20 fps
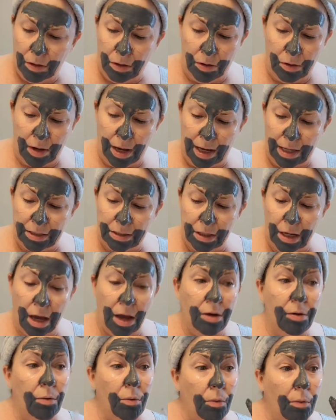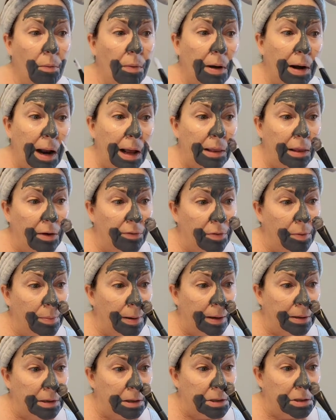You guys, what I love
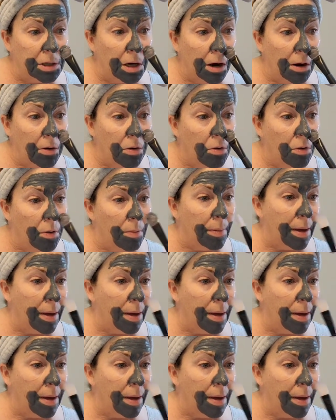about the charcoal